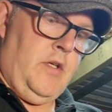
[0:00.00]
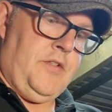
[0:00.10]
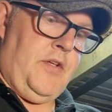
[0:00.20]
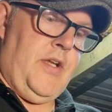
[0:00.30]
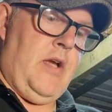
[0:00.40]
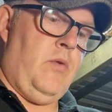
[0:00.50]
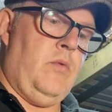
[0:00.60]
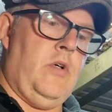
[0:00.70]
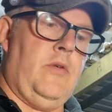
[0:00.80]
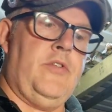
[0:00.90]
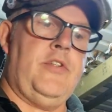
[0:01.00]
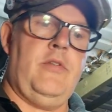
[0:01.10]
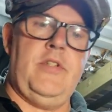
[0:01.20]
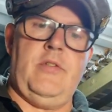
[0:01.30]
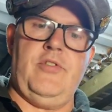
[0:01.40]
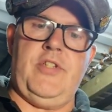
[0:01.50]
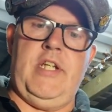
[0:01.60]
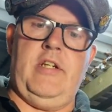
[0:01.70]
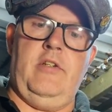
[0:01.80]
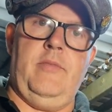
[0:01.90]
So now what I'm going to do is I'll just
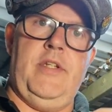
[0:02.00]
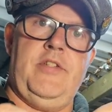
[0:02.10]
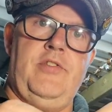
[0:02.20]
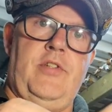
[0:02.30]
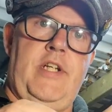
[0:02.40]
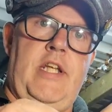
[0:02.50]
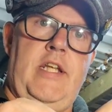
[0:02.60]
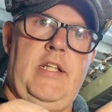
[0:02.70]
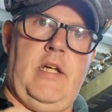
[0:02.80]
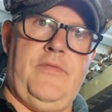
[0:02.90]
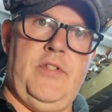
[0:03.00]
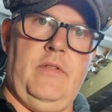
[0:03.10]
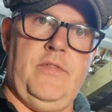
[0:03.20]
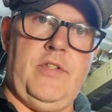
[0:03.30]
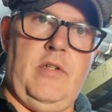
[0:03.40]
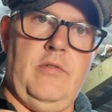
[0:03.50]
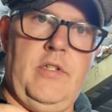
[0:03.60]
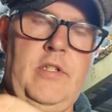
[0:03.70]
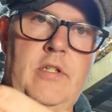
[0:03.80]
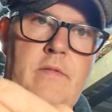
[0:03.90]
tickle up this joint here that I've silver
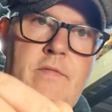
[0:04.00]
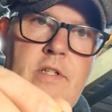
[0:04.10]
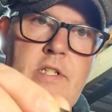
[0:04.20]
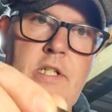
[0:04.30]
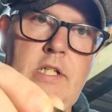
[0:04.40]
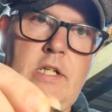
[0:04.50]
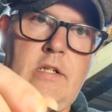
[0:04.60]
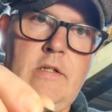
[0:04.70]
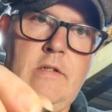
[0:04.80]
soldered, if you see that.